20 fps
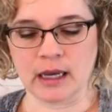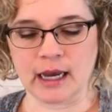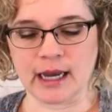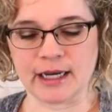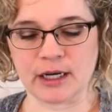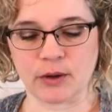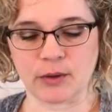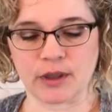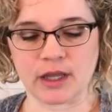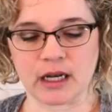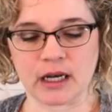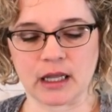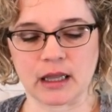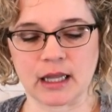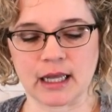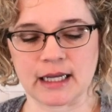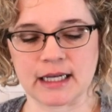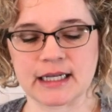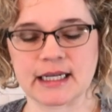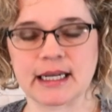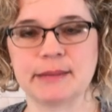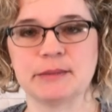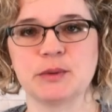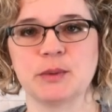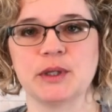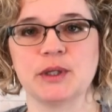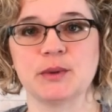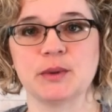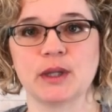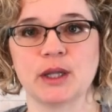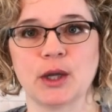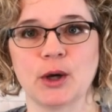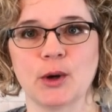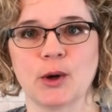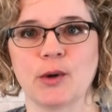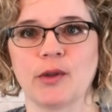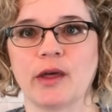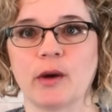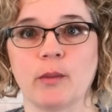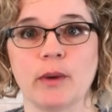I know that a lot of times we do a
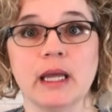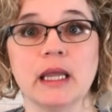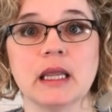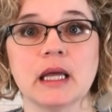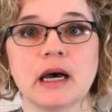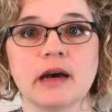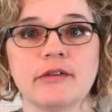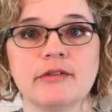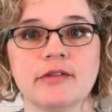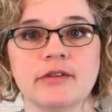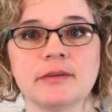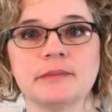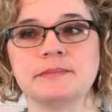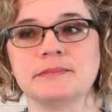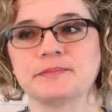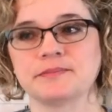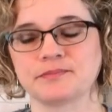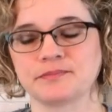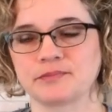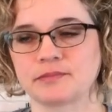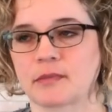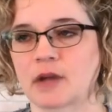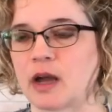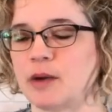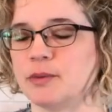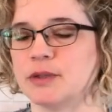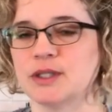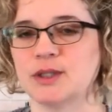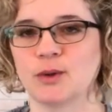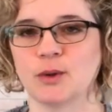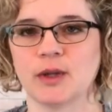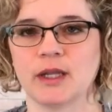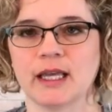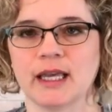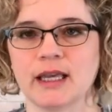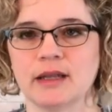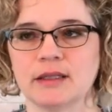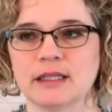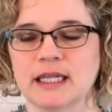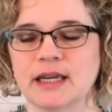logo that we love. I was totally
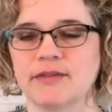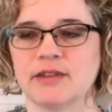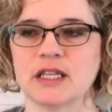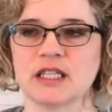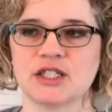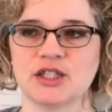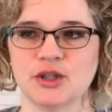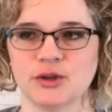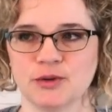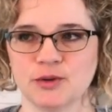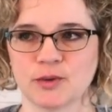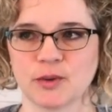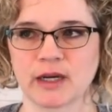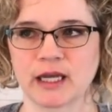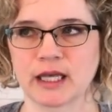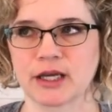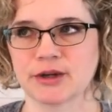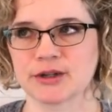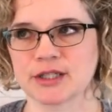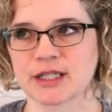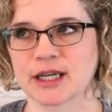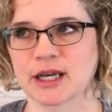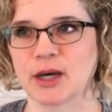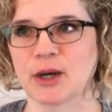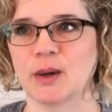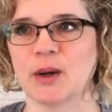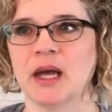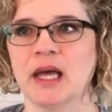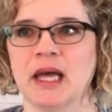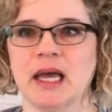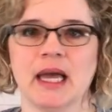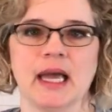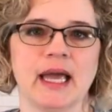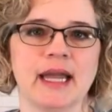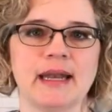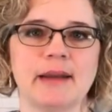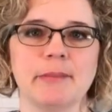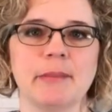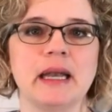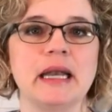guilty of this too 20 years ago,
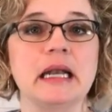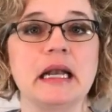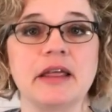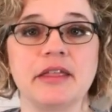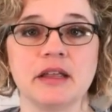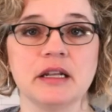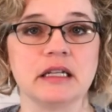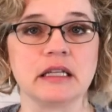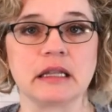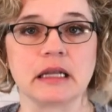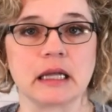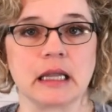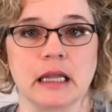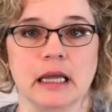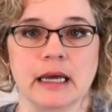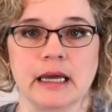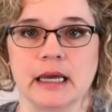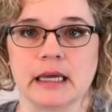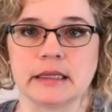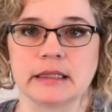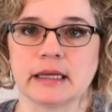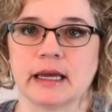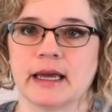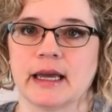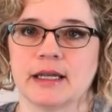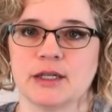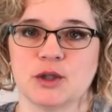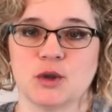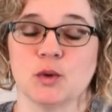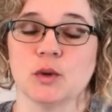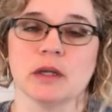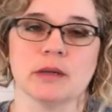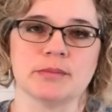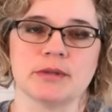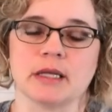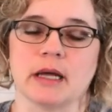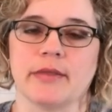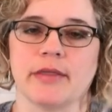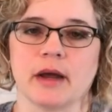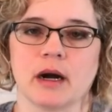and it meant nothing to the client. I had
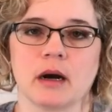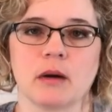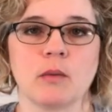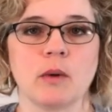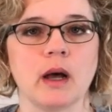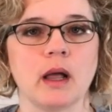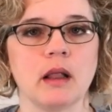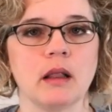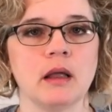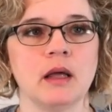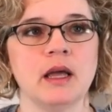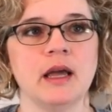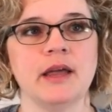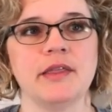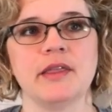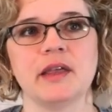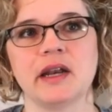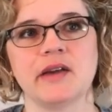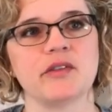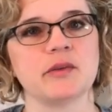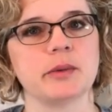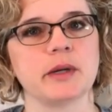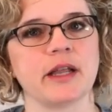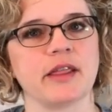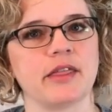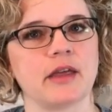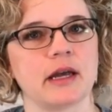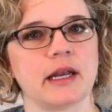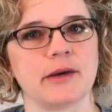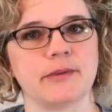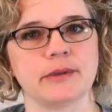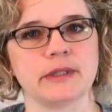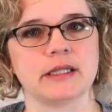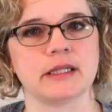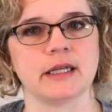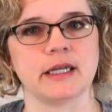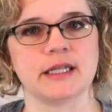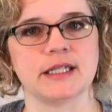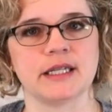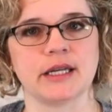tulips on there. Well, then everybody thought I was
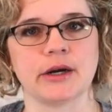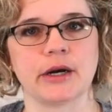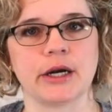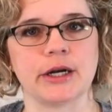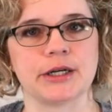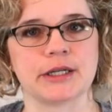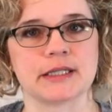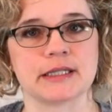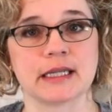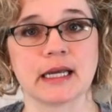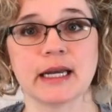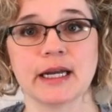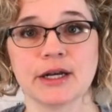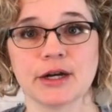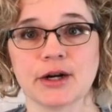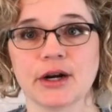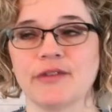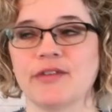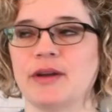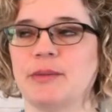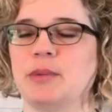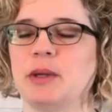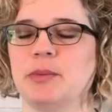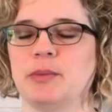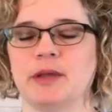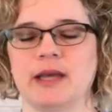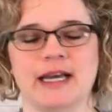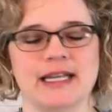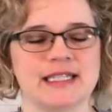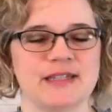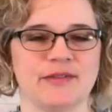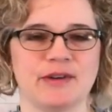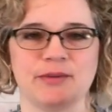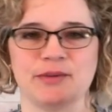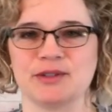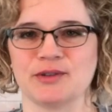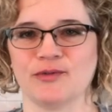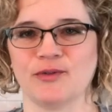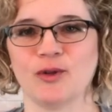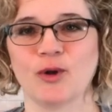an interior designer. I've had people ask if I
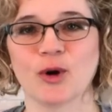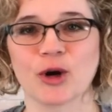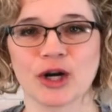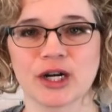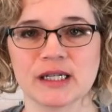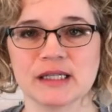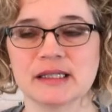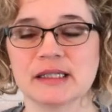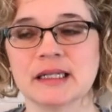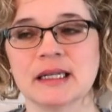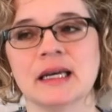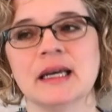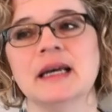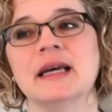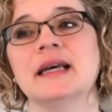was a florist.